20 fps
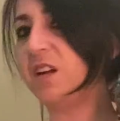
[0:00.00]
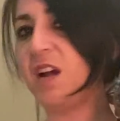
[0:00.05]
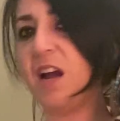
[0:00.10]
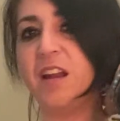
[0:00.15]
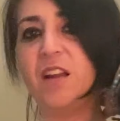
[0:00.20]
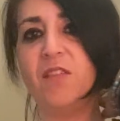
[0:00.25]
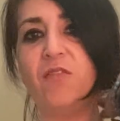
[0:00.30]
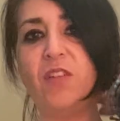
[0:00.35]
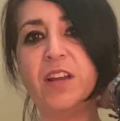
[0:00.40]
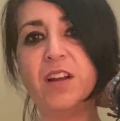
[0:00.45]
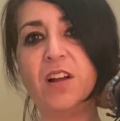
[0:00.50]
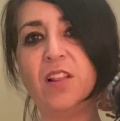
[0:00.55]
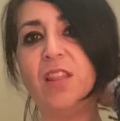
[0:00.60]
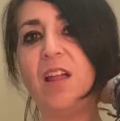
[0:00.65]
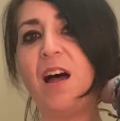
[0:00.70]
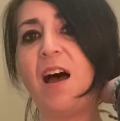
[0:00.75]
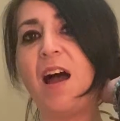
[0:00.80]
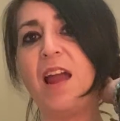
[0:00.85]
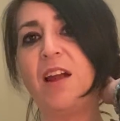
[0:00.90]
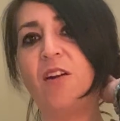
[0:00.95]
kind of like a
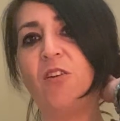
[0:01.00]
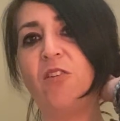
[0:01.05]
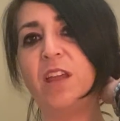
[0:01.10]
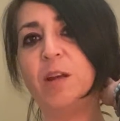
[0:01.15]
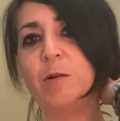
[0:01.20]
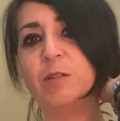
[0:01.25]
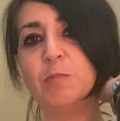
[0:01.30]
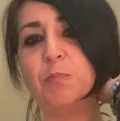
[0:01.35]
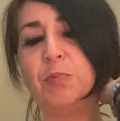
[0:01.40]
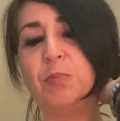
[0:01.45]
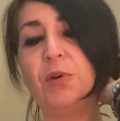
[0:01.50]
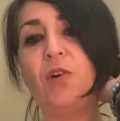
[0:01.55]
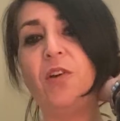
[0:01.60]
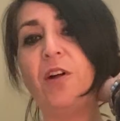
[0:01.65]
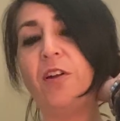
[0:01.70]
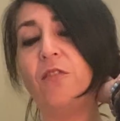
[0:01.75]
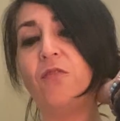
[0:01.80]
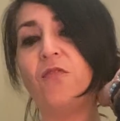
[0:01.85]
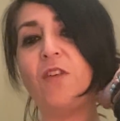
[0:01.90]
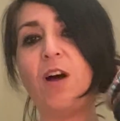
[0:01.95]
lie, or like it was built
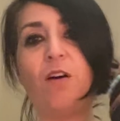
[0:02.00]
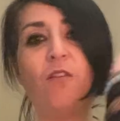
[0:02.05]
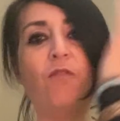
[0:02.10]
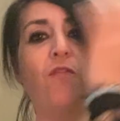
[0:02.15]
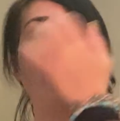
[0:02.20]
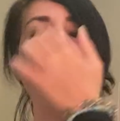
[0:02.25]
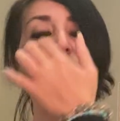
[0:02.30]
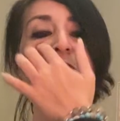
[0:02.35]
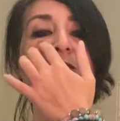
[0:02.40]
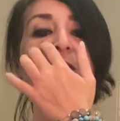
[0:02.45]
on a false